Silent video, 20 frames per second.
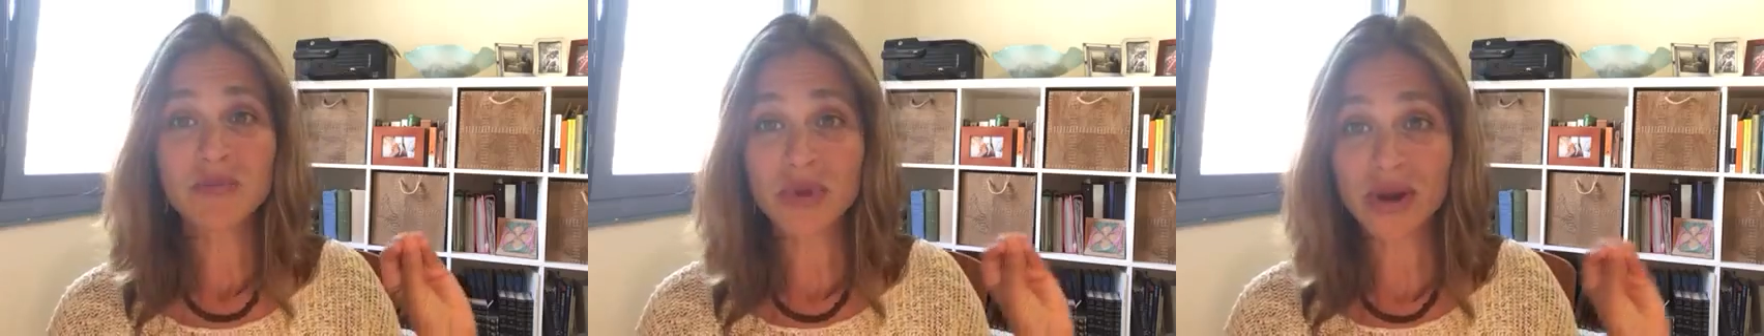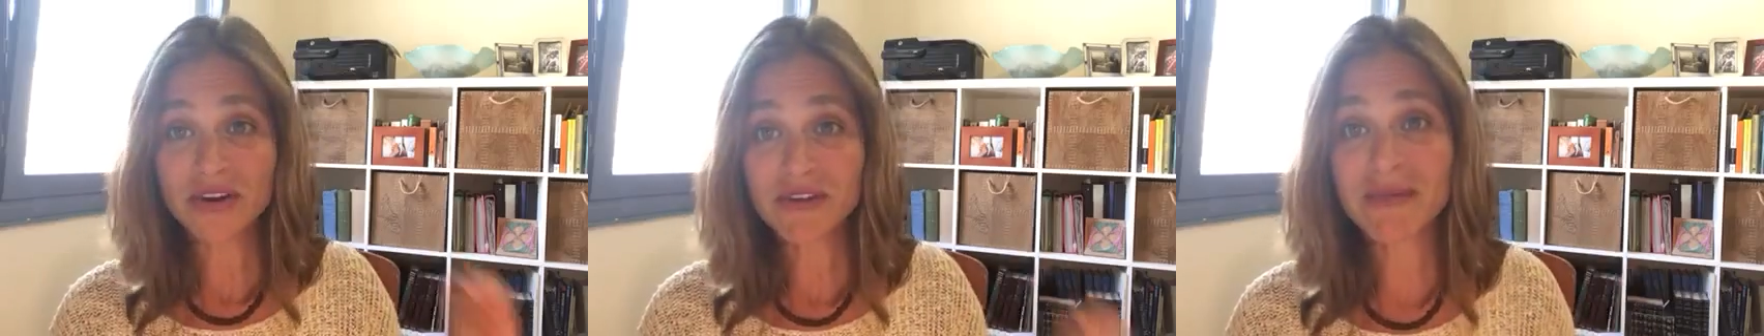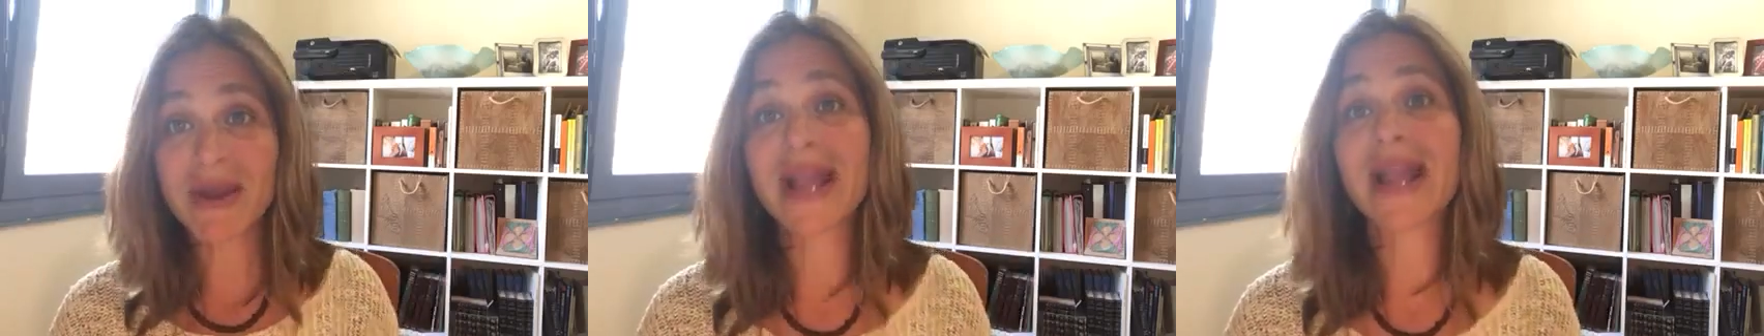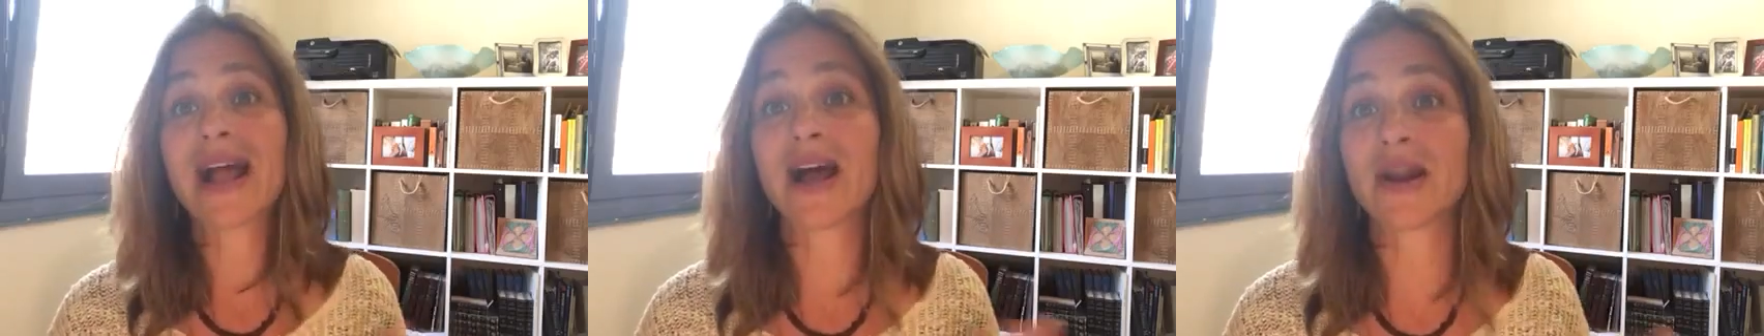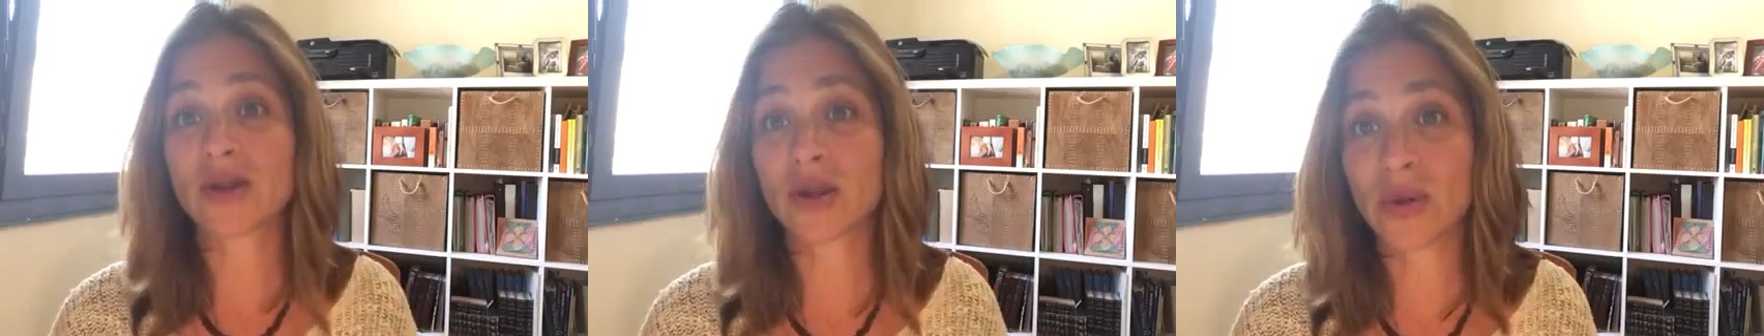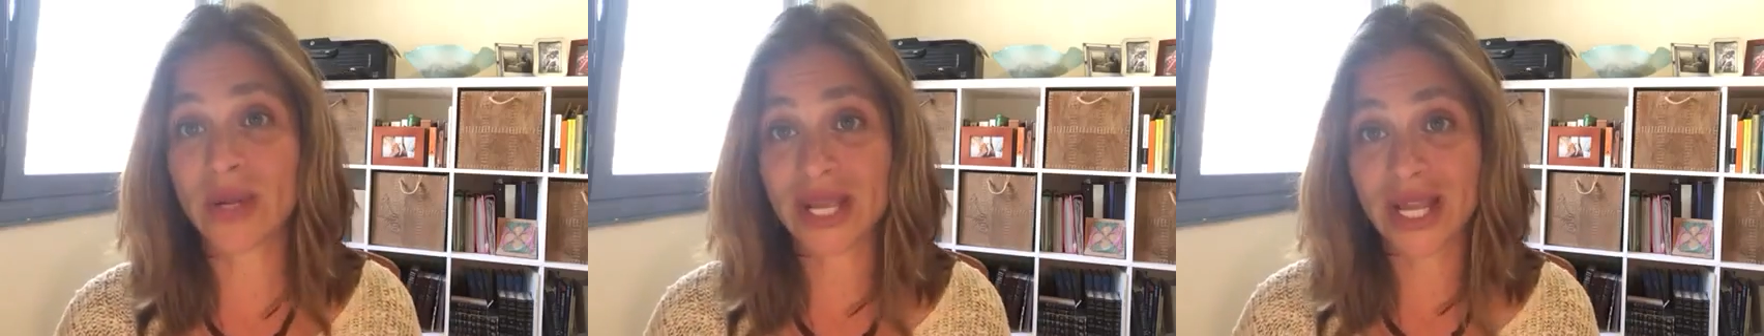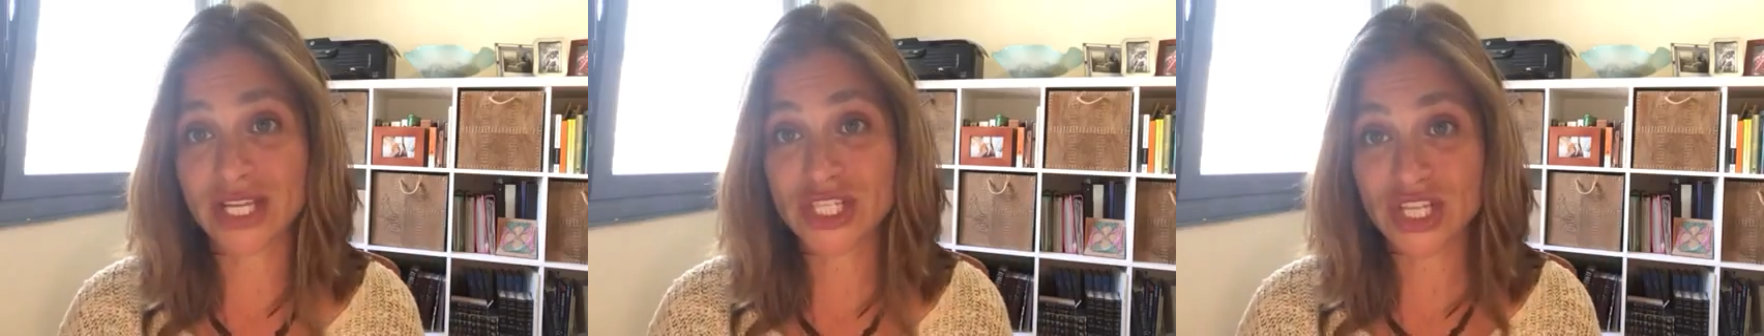part of my
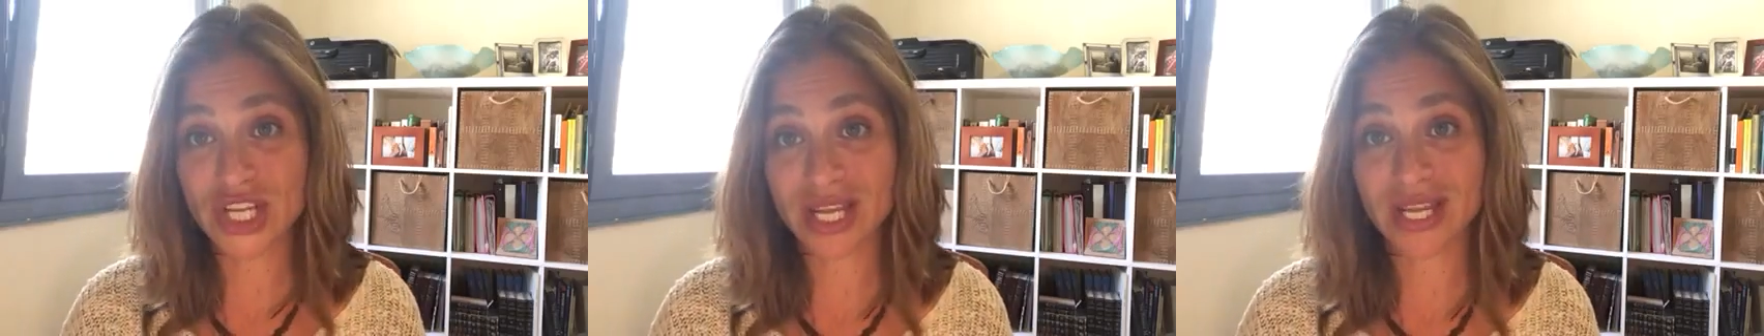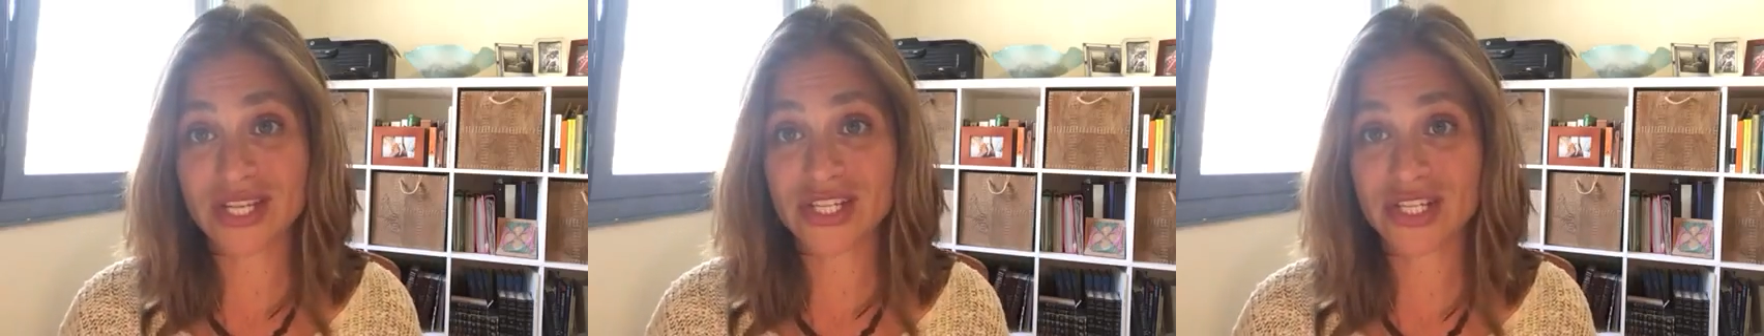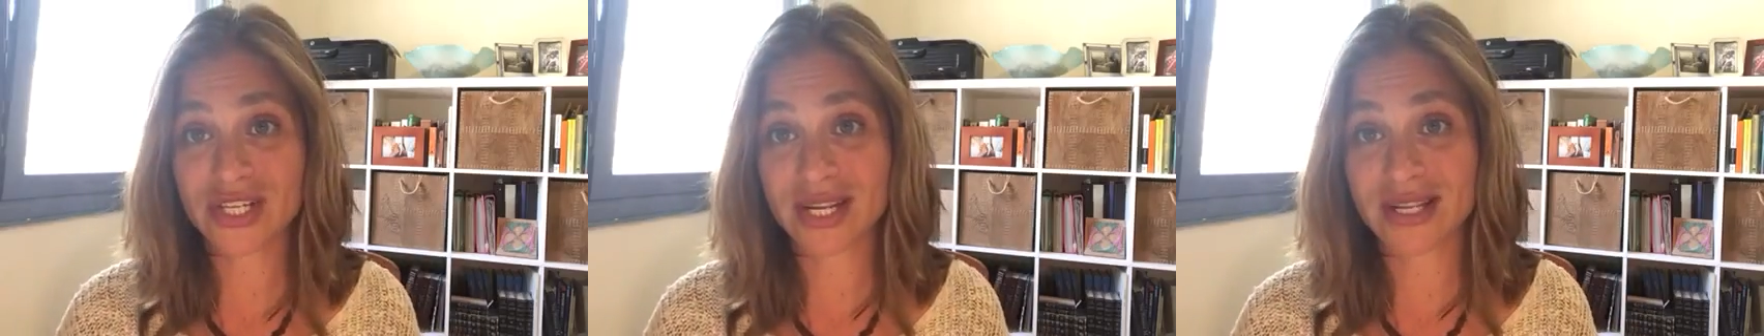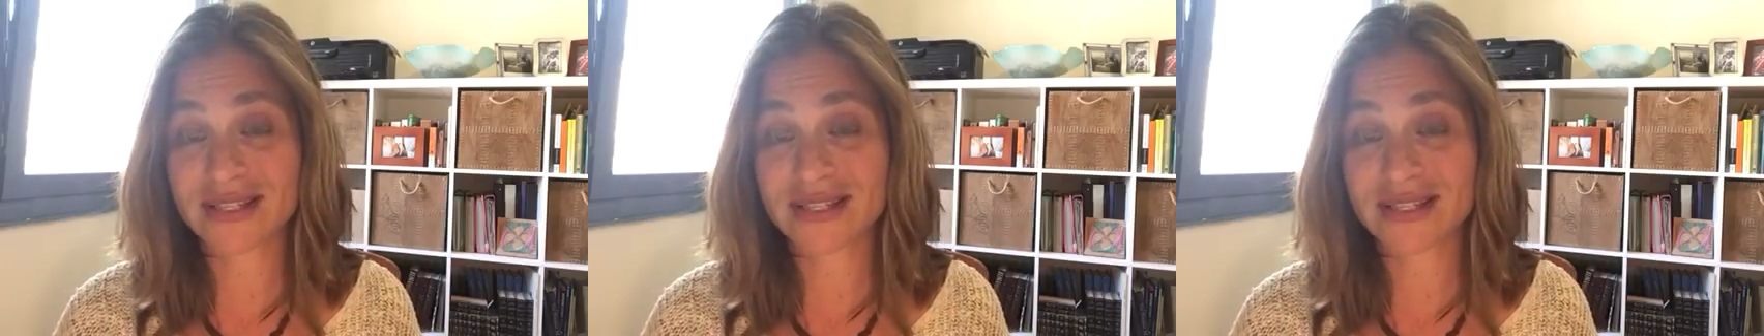ongoing education